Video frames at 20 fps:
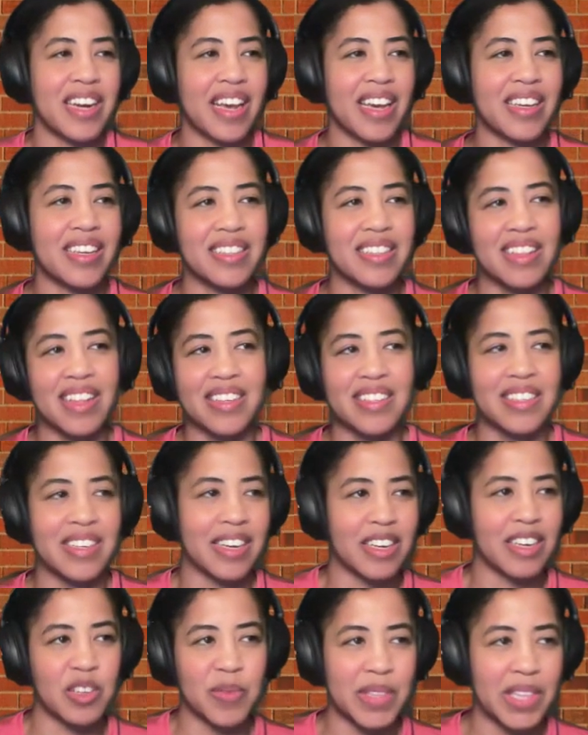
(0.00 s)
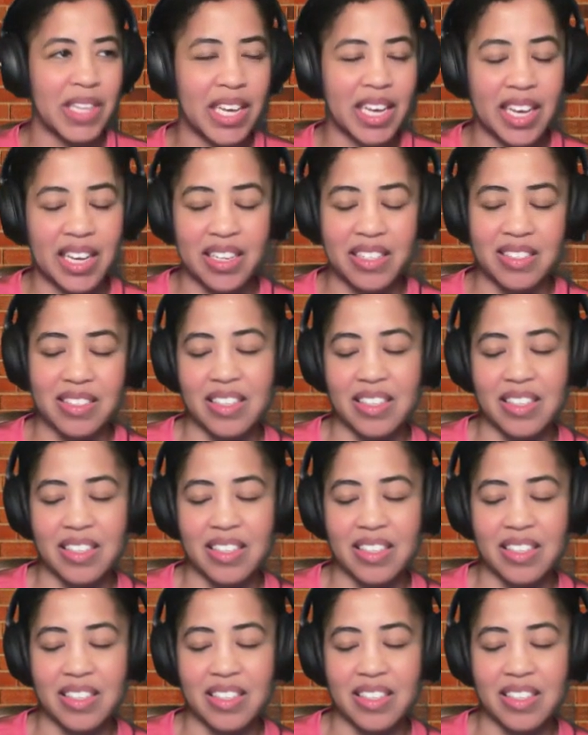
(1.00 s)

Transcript: I can like kick him in the head.